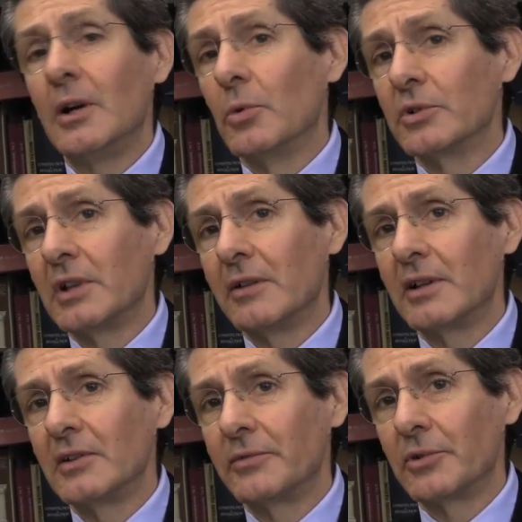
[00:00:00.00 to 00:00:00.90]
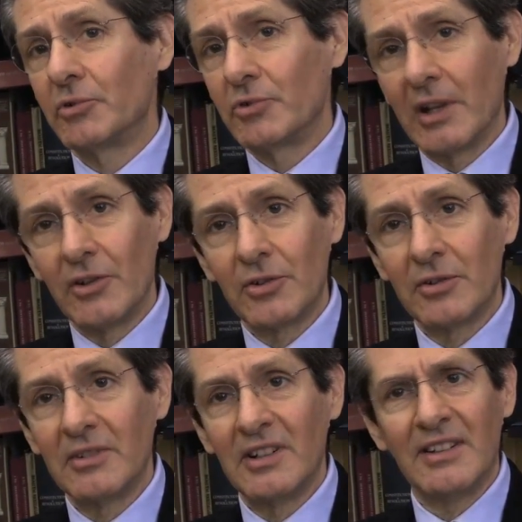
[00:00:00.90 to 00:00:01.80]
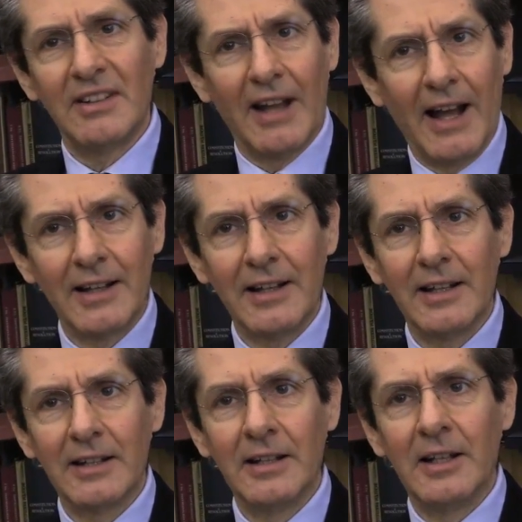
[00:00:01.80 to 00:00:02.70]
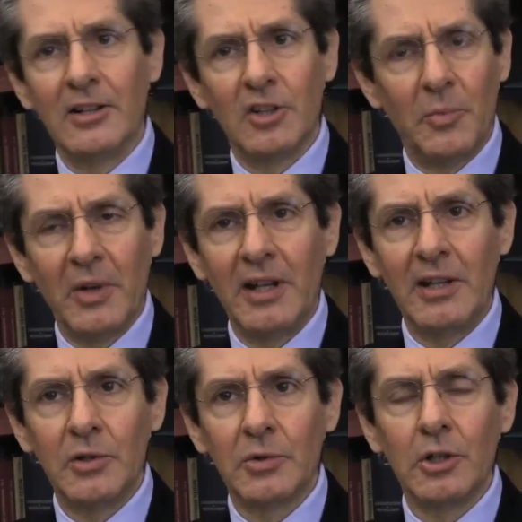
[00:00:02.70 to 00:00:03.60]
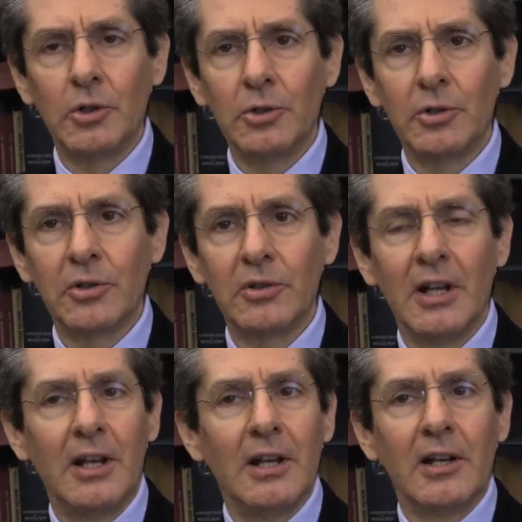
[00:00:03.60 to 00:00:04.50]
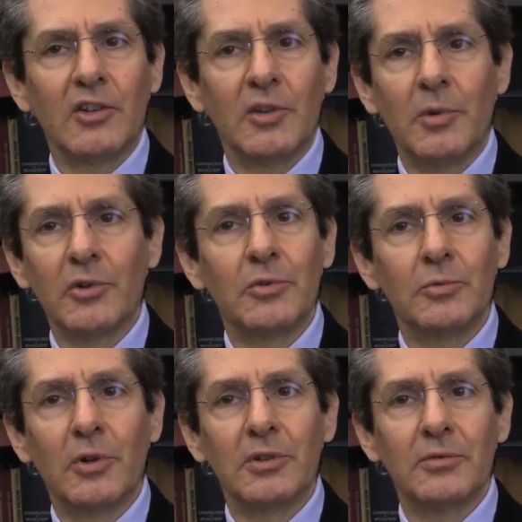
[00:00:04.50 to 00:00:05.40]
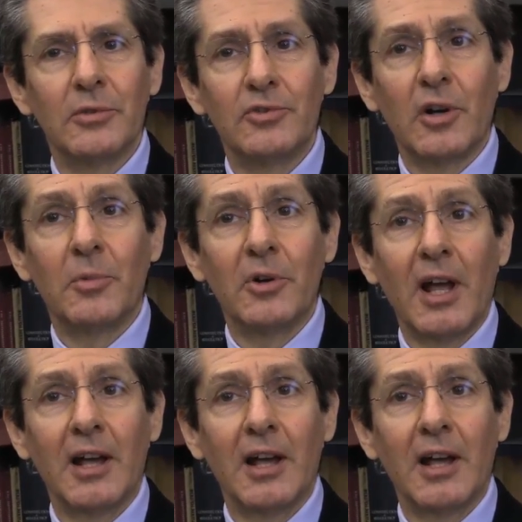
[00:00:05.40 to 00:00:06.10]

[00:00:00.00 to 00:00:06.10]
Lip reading: Whatever is the frustration, the anger, the pain you incurred, is the most wonderful job on